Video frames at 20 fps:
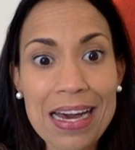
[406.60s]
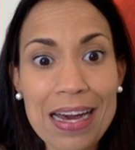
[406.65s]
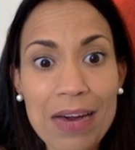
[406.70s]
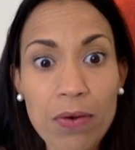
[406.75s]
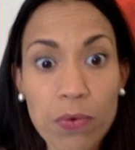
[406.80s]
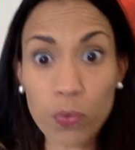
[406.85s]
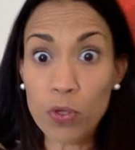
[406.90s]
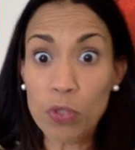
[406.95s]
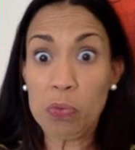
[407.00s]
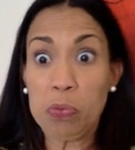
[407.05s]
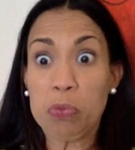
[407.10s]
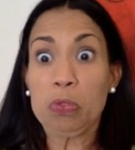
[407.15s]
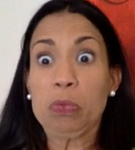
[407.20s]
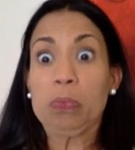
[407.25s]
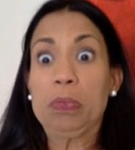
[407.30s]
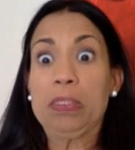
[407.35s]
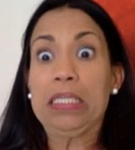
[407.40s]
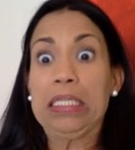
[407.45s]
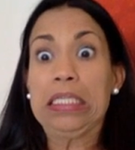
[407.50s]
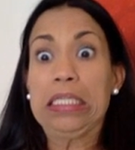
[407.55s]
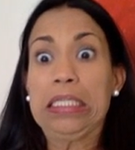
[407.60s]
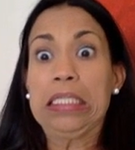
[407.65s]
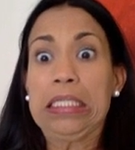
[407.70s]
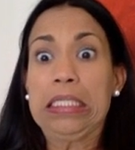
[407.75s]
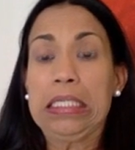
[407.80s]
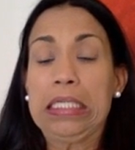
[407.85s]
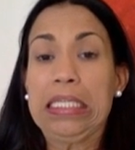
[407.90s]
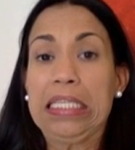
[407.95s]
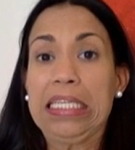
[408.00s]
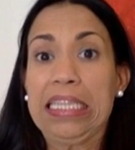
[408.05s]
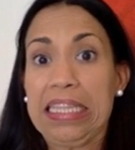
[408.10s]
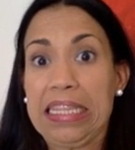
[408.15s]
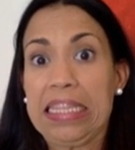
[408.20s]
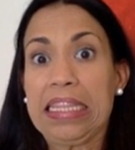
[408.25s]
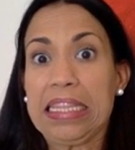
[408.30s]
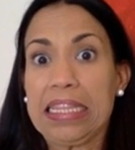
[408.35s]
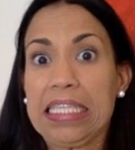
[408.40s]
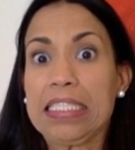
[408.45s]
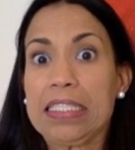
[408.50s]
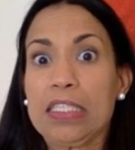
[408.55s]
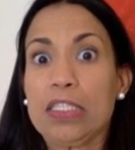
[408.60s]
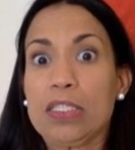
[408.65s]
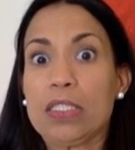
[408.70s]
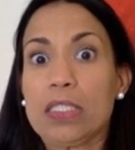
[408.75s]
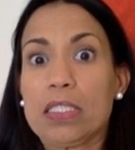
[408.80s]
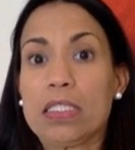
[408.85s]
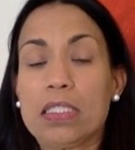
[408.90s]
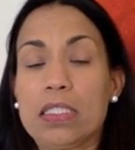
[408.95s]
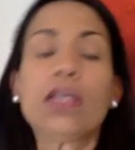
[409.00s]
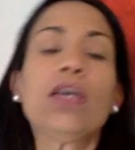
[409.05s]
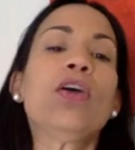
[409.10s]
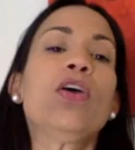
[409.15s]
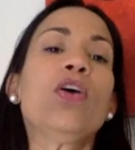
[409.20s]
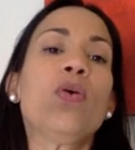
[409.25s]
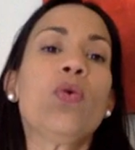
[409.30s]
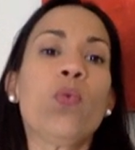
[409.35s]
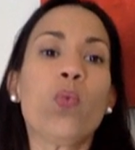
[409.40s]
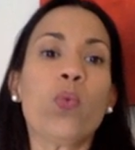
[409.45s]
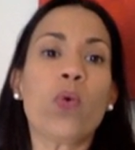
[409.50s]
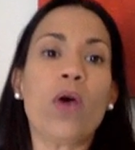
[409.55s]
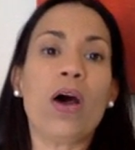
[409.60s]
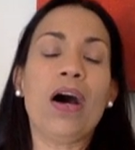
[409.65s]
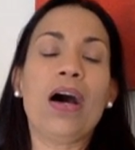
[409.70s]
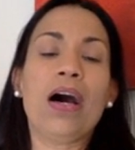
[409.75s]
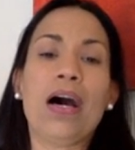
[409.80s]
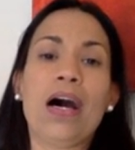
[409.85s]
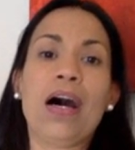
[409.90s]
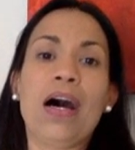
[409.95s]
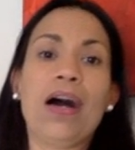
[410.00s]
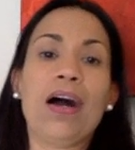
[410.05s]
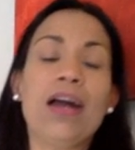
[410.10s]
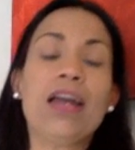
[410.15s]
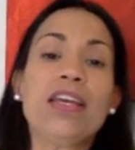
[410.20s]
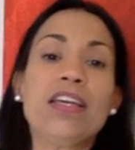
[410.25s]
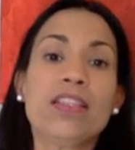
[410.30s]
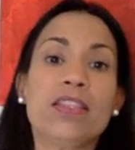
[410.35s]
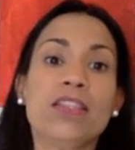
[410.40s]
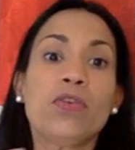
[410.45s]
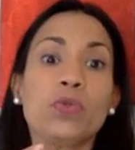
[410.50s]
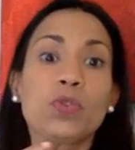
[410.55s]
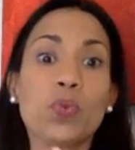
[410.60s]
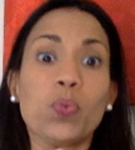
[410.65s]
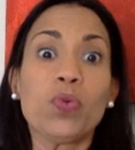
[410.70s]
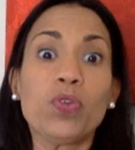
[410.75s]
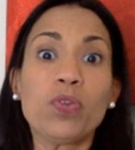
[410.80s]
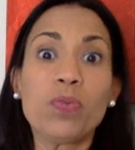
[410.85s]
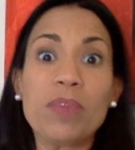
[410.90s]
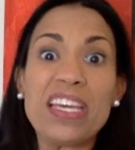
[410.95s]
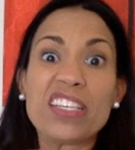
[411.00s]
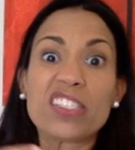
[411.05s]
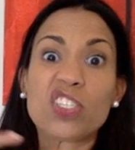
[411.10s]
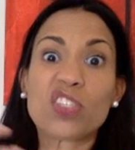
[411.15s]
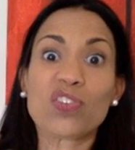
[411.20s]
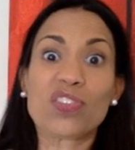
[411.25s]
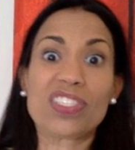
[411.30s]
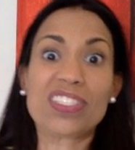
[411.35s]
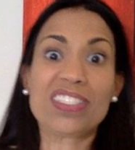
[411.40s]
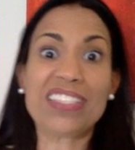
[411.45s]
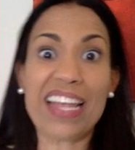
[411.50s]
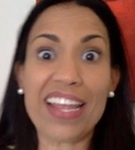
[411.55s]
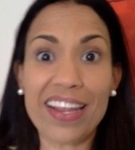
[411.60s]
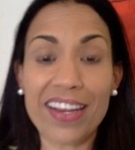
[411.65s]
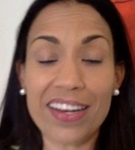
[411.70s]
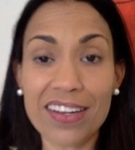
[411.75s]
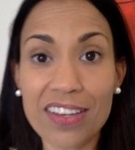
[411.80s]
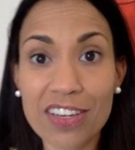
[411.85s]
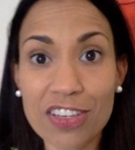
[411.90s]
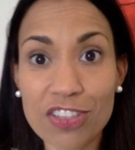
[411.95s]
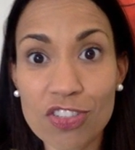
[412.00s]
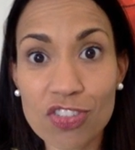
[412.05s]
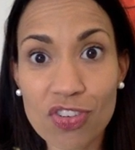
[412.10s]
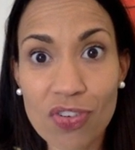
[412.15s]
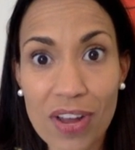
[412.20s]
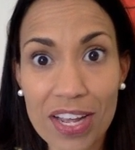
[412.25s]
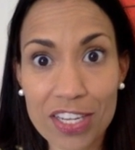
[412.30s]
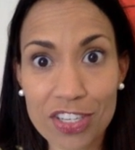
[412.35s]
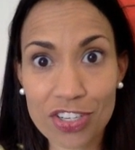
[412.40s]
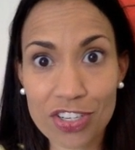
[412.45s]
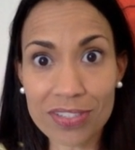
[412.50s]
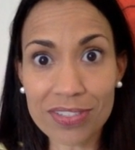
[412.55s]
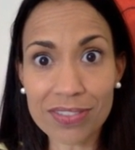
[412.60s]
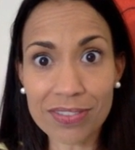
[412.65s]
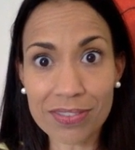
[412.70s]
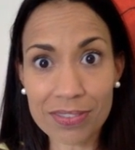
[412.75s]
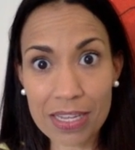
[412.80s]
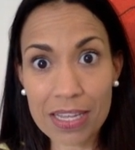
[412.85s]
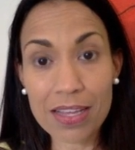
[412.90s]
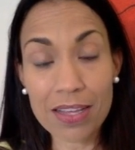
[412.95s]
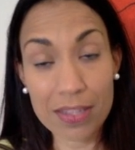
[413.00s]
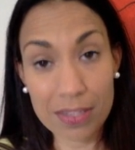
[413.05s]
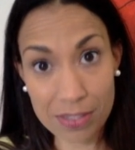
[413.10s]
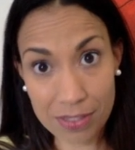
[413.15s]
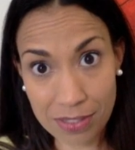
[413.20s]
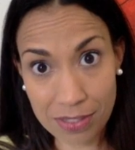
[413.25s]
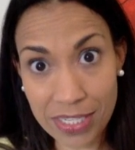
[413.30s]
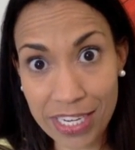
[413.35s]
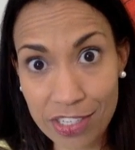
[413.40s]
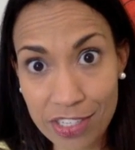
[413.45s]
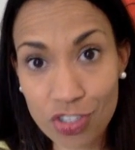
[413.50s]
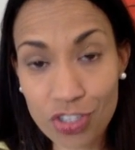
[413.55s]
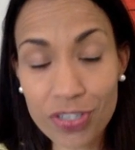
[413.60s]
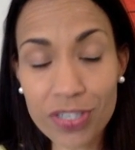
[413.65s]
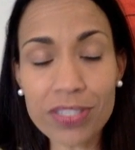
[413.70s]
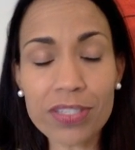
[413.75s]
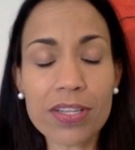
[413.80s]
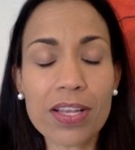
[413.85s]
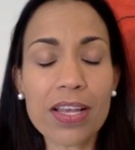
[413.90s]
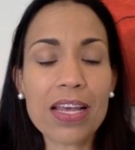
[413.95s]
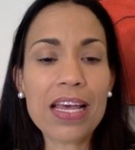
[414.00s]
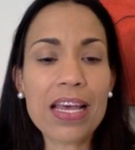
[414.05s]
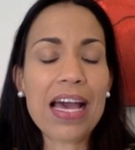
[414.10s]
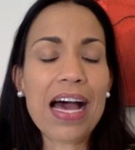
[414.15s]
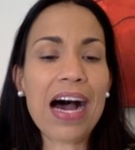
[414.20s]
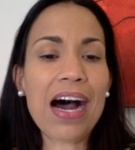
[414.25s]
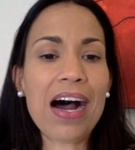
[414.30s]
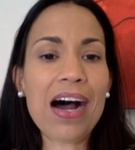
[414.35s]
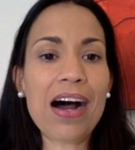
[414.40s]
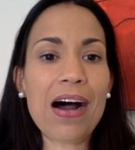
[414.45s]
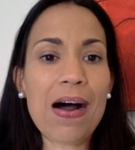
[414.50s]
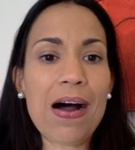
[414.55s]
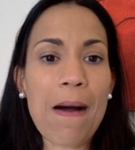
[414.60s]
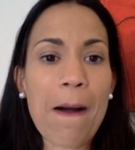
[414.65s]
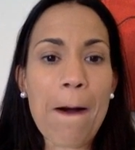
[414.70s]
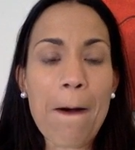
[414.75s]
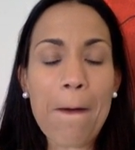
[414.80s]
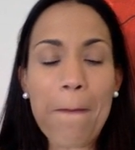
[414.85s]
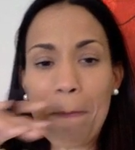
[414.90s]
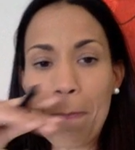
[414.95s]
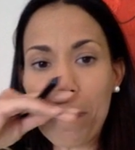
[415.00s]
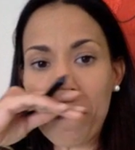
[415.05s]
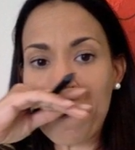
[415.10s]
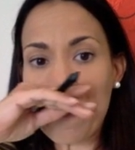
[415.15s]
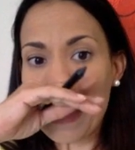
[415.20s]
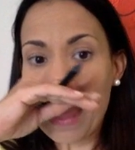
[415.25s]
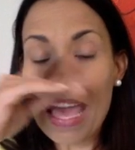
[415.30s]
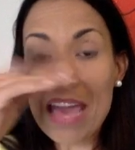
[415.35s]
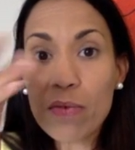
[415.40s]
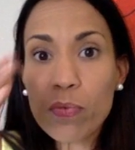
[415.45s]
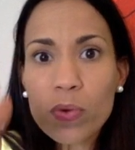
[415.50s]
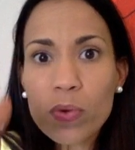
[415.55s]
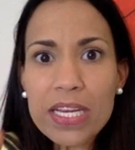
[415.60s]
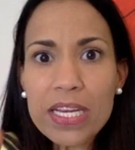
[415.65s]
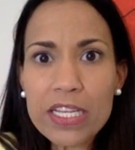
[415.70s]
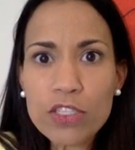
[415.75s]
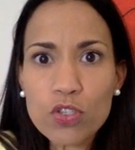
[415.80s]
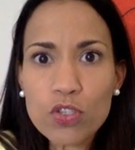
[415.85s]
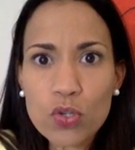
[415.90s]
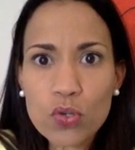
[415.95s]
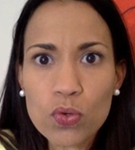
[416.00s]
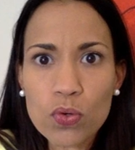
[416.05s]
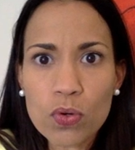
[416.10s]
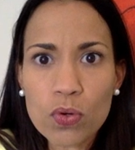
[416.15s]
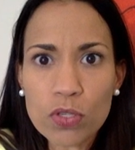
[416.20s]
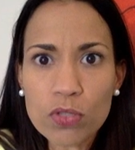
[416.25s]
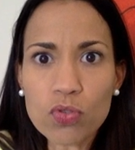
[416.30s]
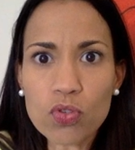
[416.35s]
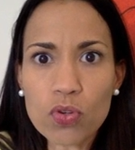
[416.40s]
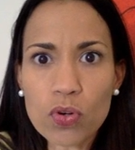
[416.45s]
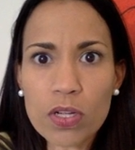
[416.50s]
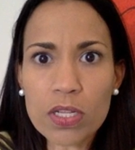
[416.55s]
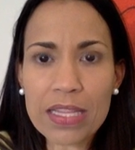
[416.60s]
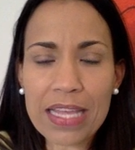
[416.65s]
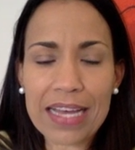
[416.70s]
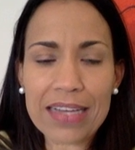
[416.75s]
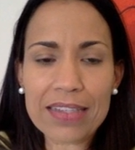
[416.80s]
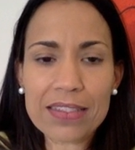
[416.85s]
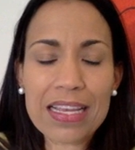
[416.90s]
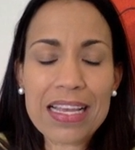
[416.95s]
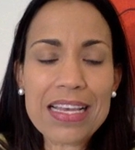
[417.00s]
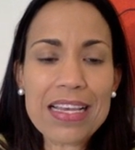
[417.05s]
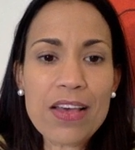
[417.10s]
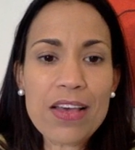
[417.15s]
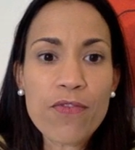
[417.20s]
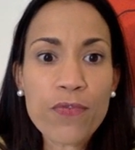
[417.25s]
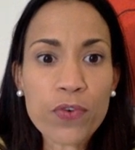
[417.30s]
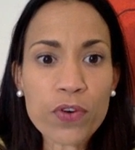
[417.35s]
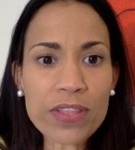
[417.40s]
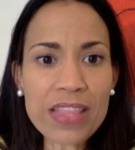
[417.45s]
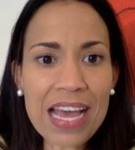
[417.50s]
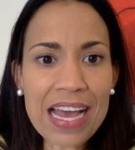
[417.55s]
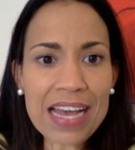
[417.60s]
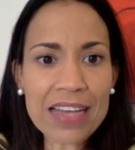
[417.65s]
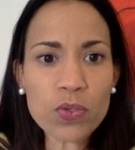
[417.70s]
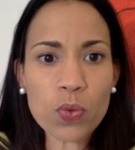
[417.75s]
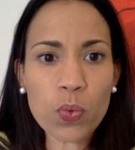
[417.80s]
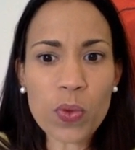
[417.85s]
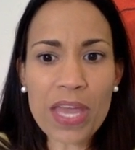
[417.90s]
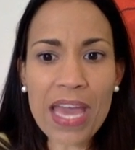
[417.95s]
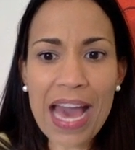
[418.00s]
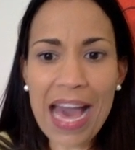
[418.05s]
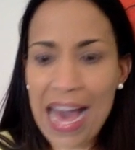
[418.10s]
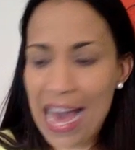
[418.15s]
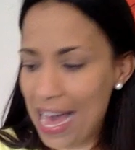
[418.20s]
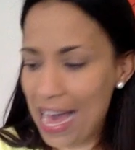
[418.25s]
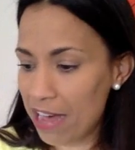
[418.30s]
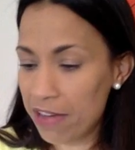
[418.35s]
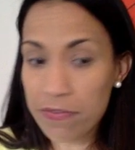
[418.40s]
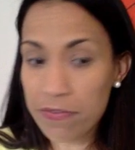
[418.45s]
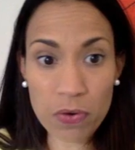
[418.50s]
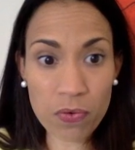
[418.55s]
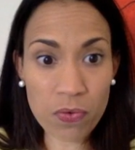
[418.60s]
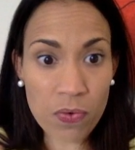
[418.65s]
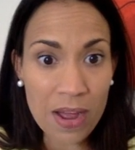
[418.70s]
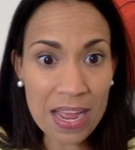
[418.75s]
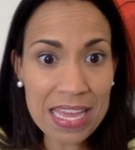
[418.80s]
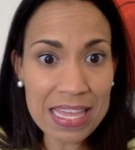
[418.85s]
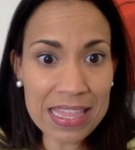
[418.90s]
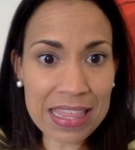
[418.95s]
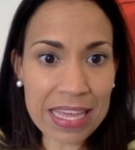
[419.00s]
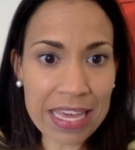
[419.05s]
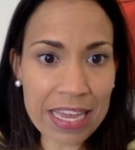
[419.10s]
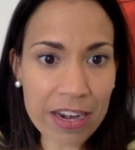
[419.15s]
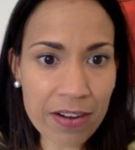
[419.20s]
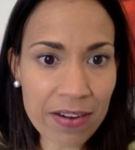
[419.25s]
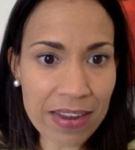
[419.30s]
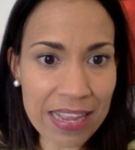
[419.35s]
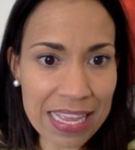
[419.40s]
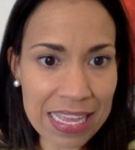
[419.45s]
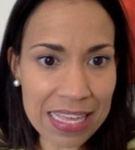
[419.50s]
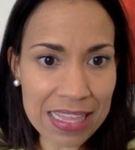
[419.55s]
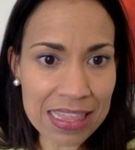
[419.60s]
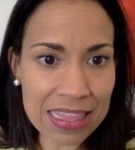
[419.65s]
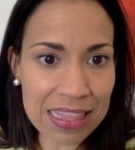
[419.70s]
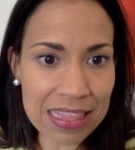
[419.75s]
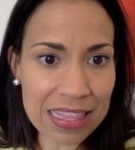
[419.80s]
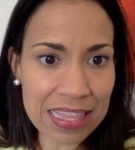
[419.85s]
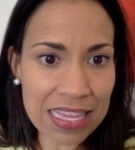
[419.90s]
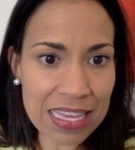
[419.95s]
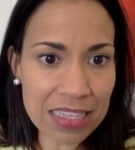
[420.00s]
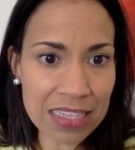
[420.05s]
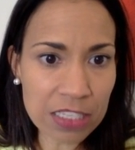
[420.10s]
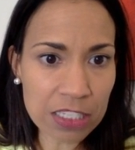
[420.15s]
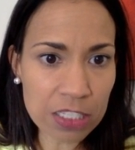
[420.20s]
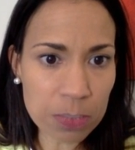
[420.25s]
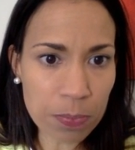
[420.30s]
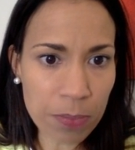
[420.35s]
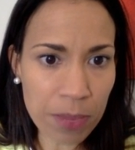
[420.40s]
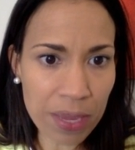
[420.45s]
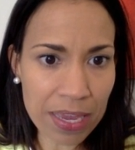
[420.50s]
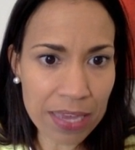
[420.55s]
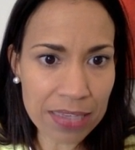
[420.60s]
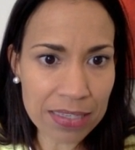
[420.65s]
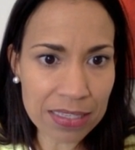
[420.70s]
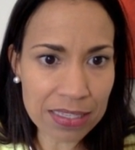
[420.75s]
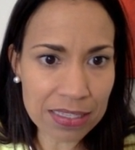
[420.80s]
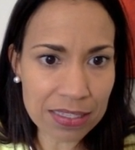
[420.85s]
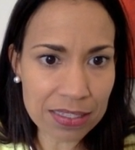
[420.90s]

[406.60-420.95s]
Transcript: we will be in tetanus. This will be a sustained contraction, dangerous, and we need to control that. For that, we have right there in this space, in the